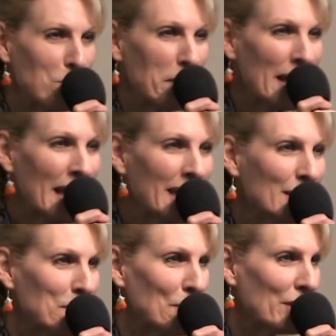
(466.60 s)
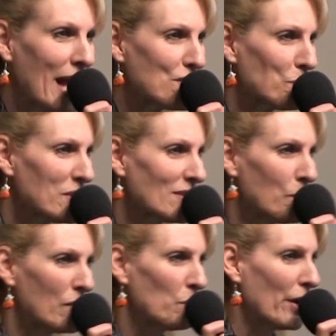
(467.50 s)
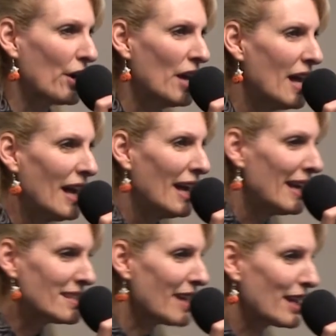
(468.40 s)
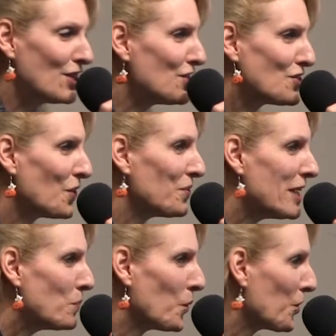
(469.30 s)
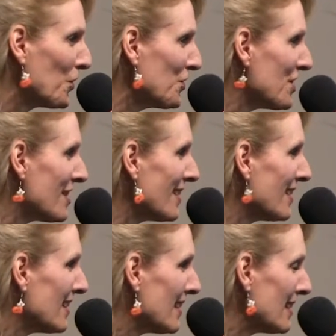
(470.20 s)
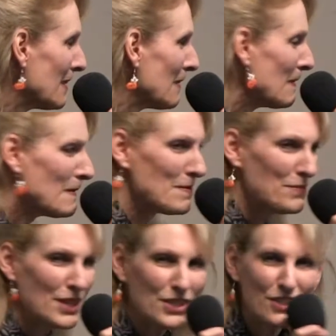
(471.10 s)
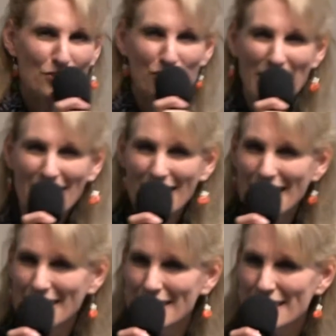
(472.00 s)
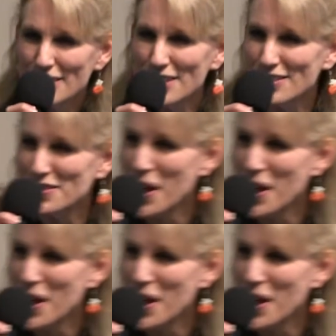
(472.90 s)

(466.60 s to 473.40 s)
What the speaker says: you been in communication with someone where it's like you just don't need words? You just feel it. You just